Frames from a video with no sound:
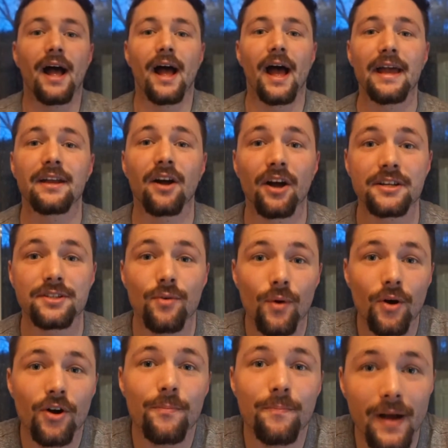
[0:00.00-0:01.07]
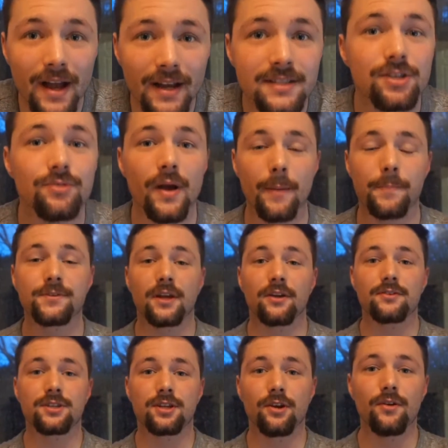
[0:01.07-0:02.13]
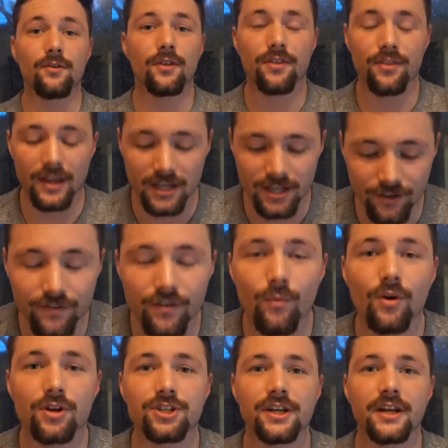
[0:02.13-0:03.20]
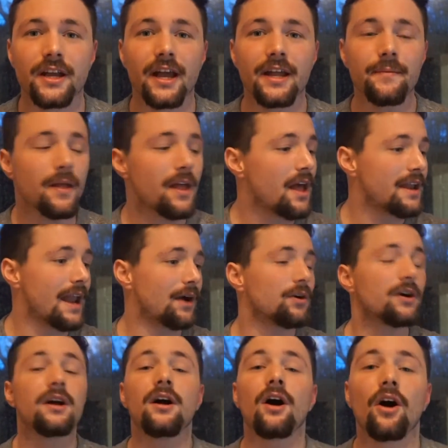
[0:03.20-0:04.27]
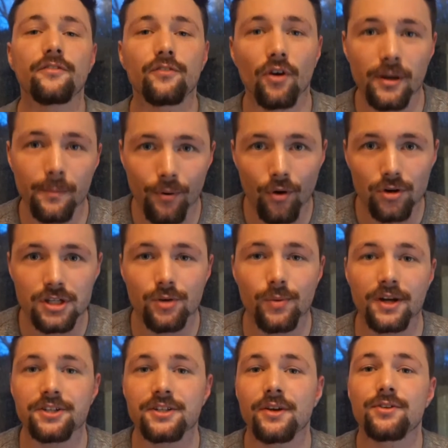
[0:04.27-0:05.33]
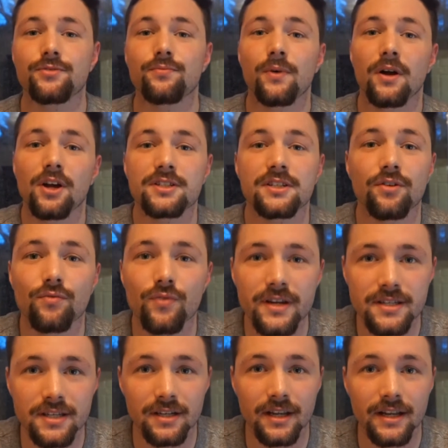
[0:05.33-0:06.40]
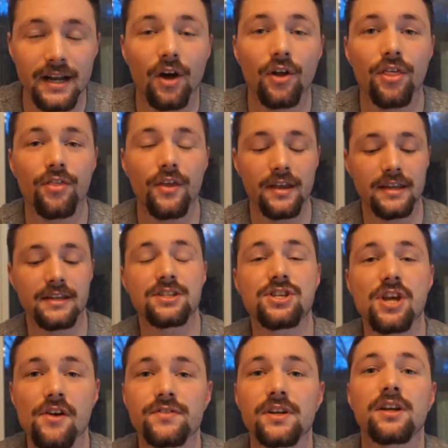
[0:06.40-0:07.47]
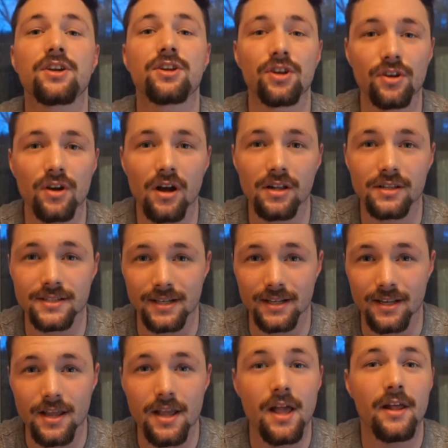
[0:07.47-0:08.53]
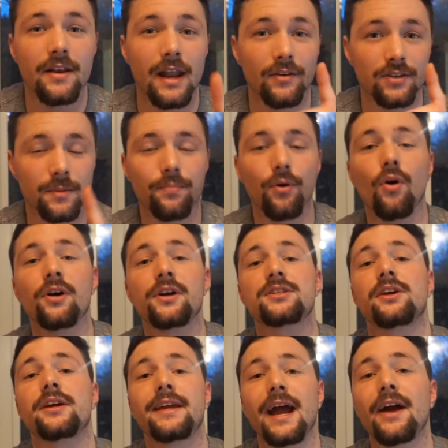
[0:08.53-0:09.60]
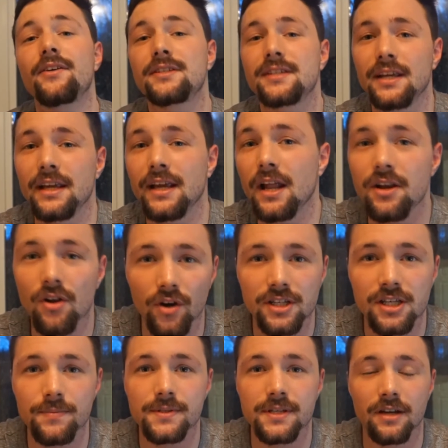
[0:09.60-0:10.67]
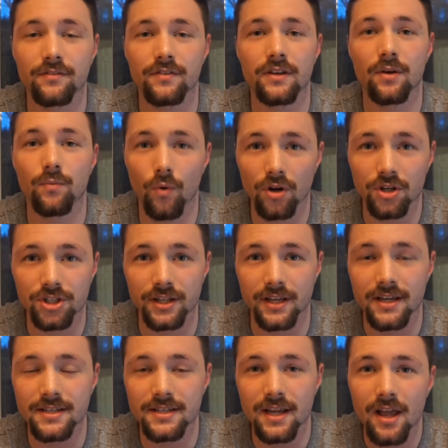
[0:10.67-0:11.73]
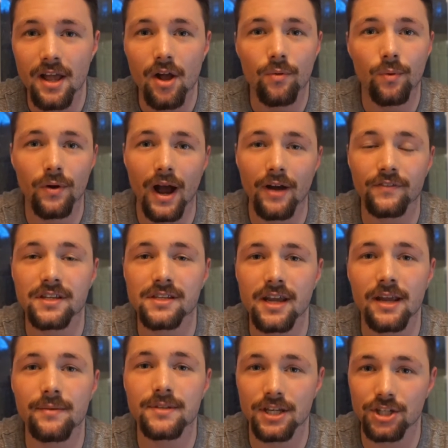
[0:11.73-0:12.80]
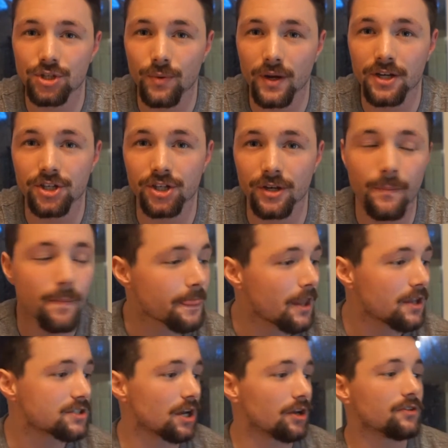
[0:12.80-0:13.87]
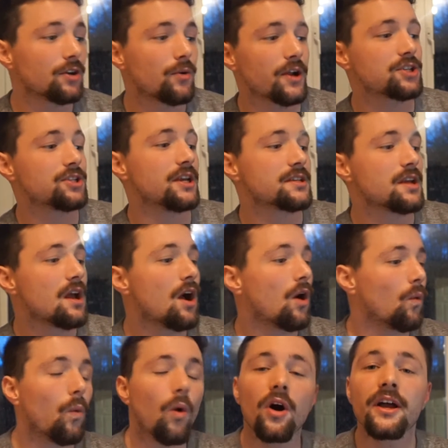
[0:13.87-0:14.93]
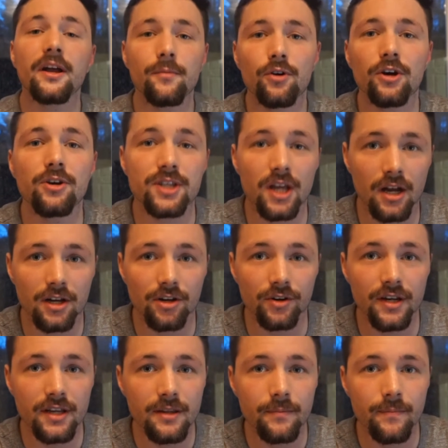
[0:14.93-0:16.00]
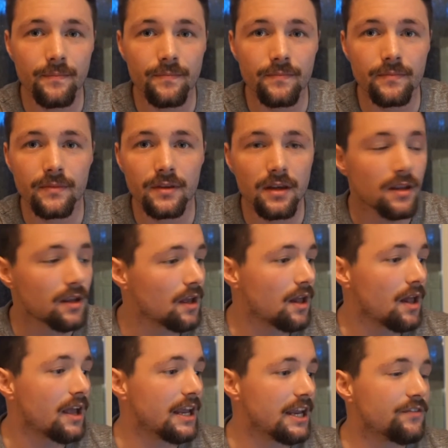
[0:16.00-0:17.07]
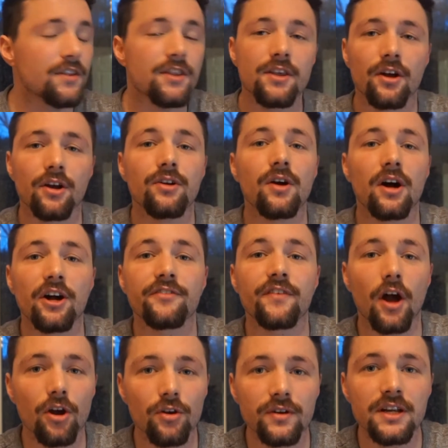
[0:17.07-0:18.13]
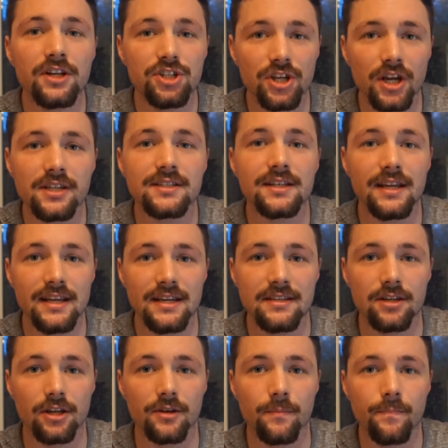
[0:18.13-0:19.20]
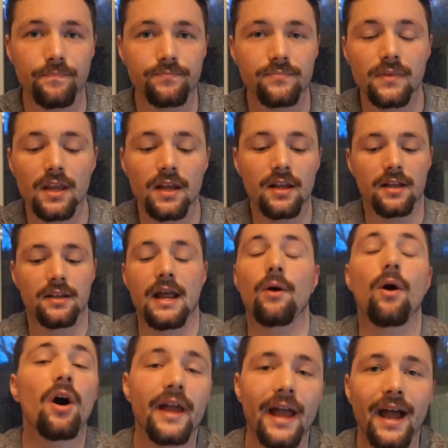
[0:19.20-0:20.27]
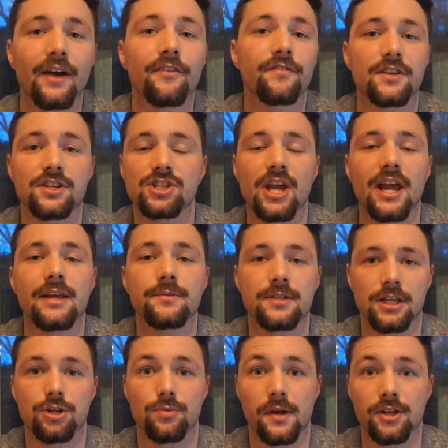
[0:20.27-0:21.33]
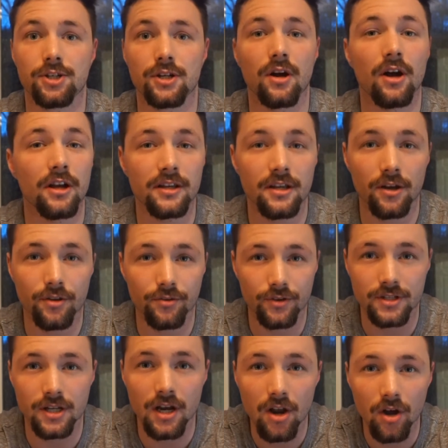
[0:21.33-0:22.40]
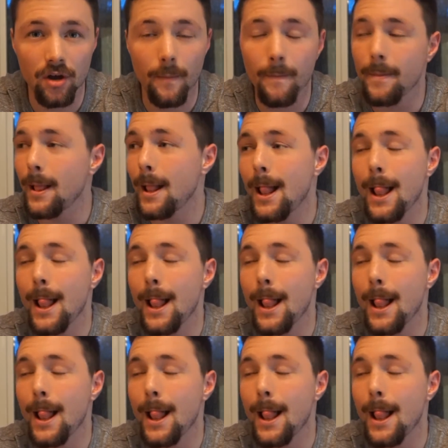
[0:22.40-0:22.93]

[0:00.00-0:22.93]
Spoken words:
Hey guys, welcome back to episode 2. Thank you for watching again. Now, I've got an important question that was asked recently and I think it deserves a good answer. Now, it's important because I guarantee 90% of you that watch this will have the same situation. So, the question is, why am I always hungry even though I've only just eaten? Now, I have the same situation. I go through this a lot.